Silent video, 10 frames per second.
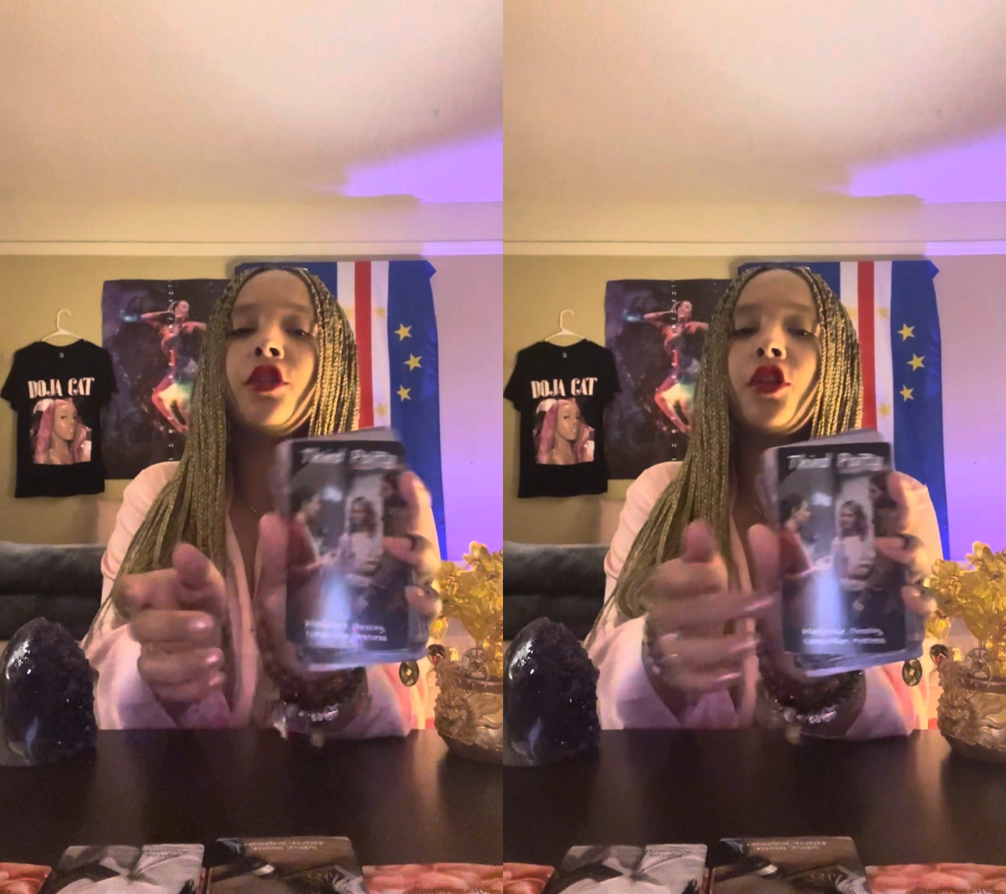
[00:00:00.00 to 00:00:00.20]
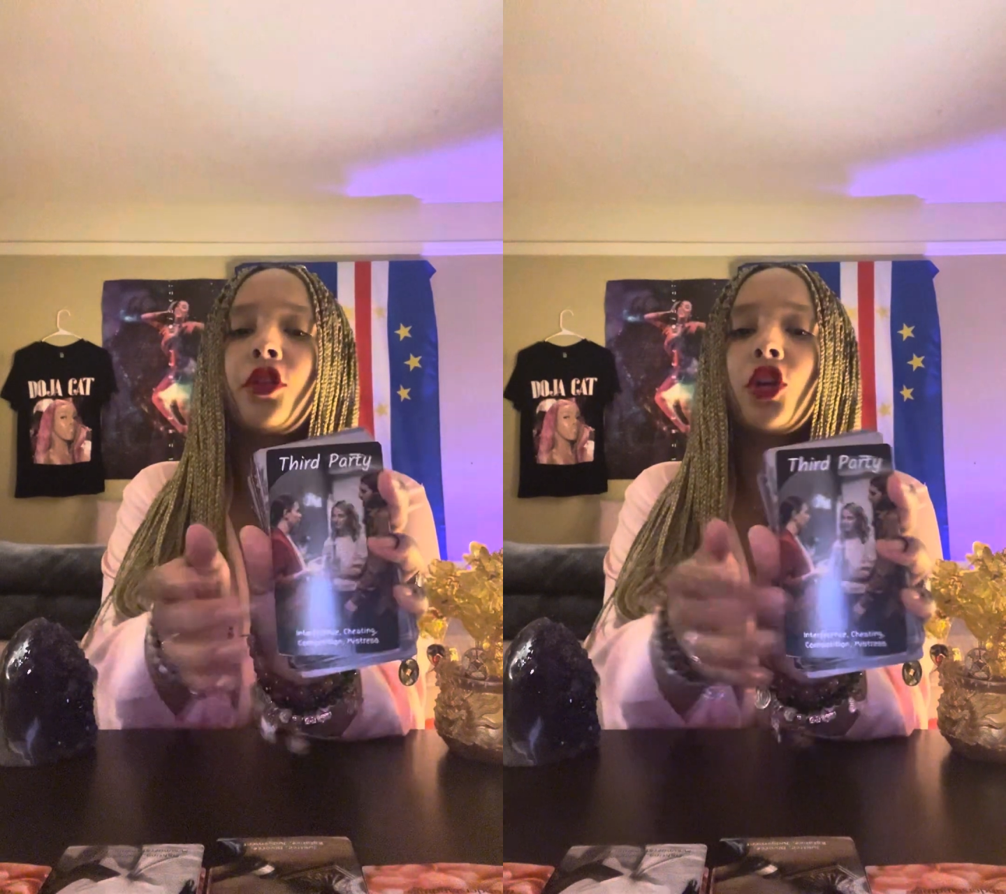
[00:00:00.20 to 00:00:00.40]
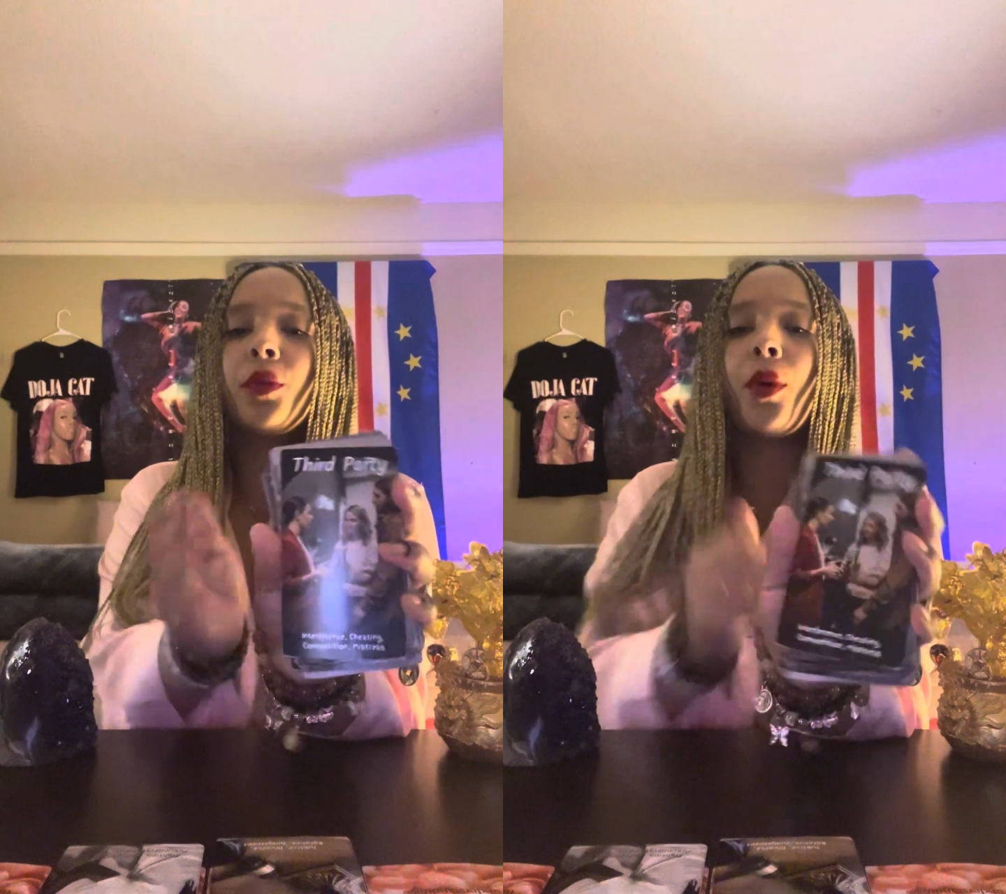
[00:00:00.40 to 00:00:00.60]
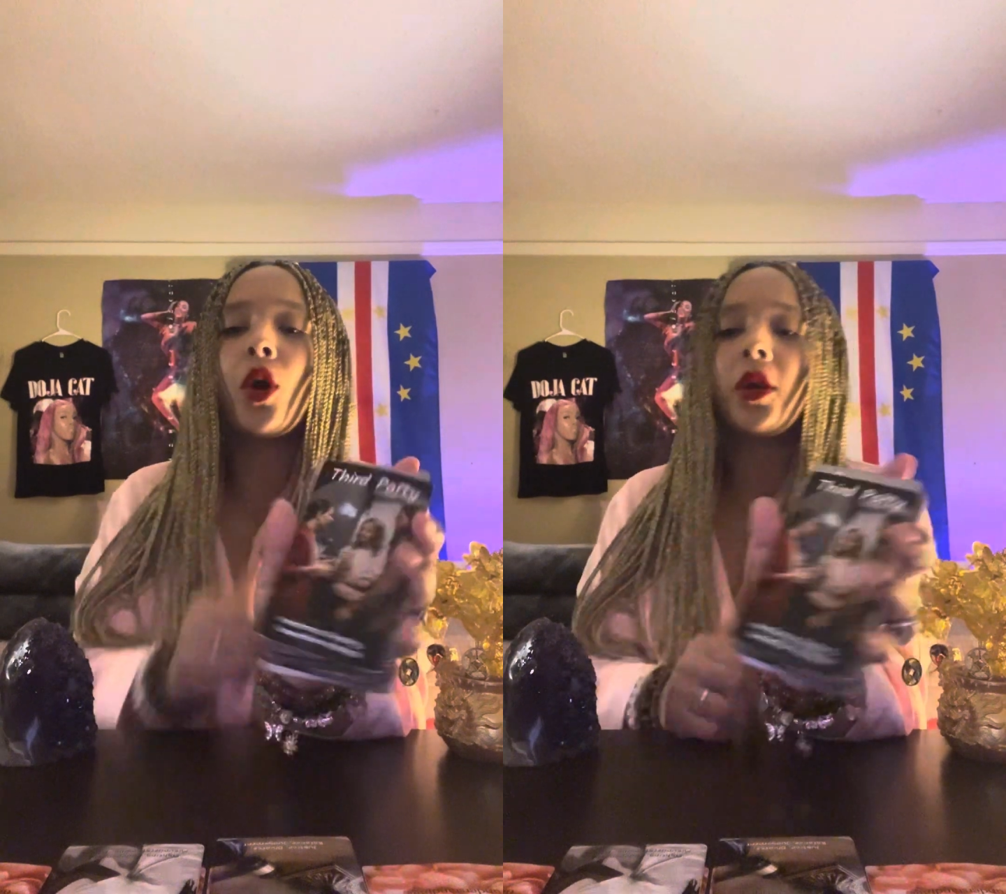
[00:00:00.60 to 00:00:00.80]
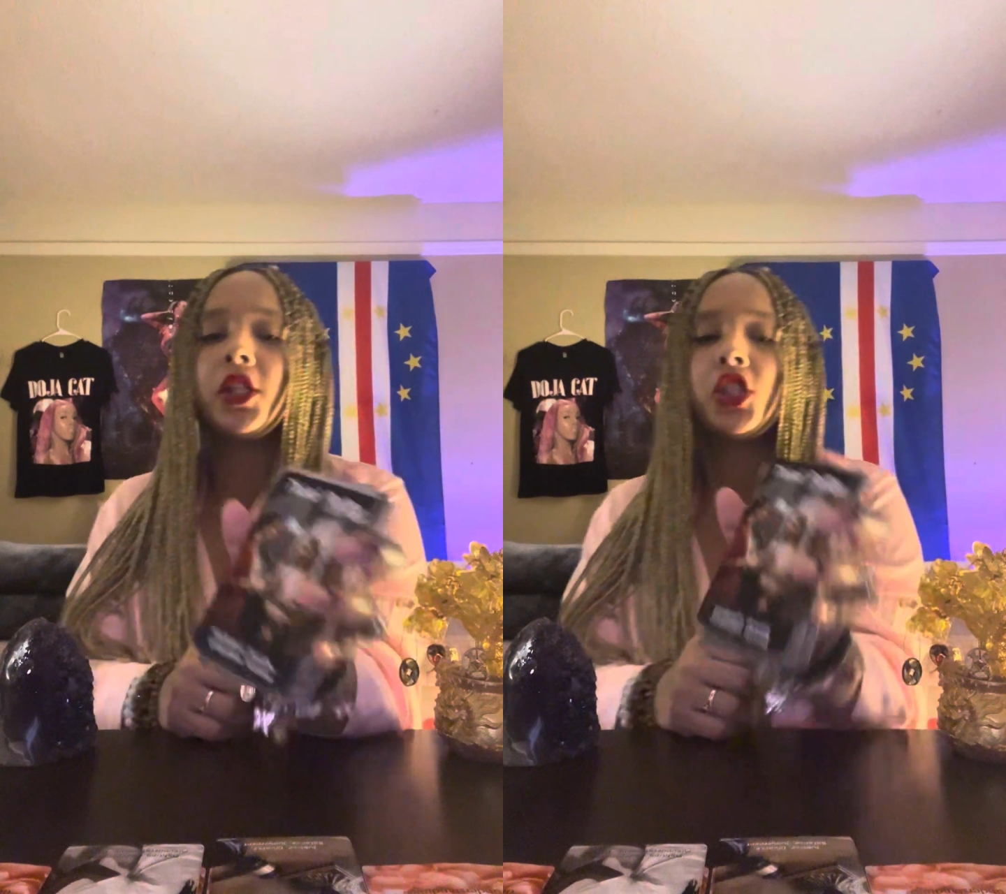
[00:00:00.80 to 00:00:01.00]
the third
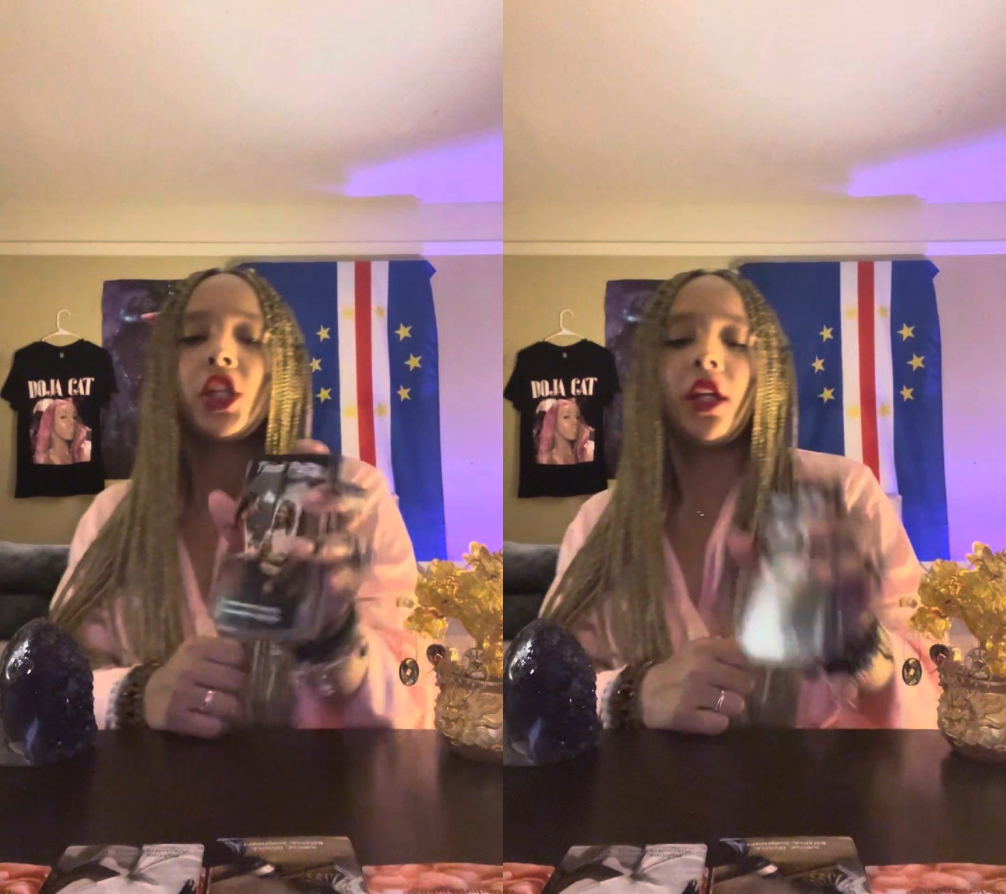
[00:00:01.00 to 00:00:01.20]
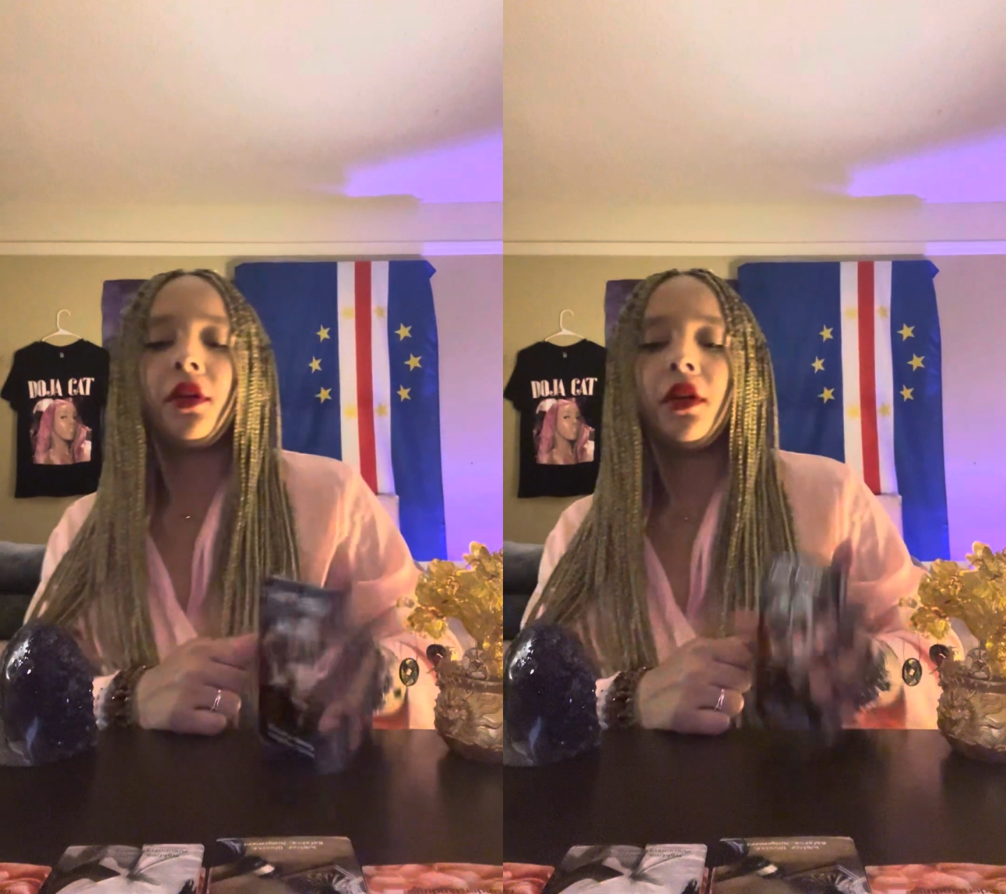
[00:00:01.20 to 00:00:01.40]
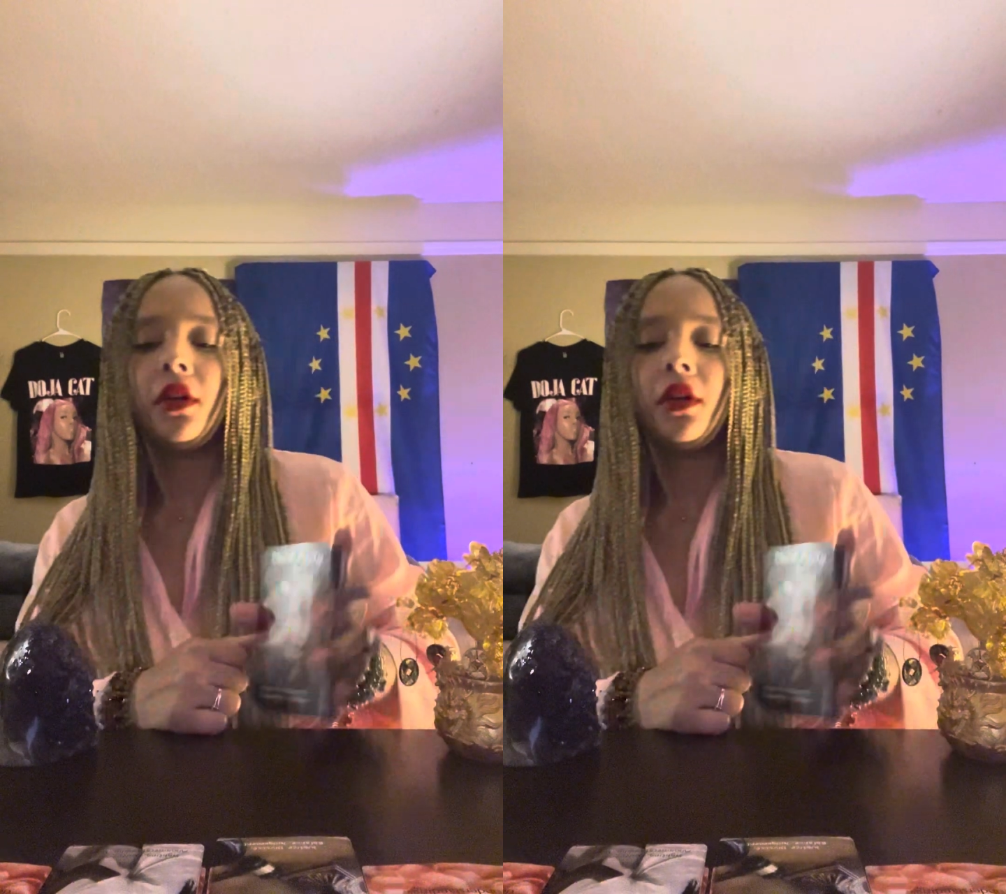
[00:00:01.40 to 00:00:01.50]
party shit.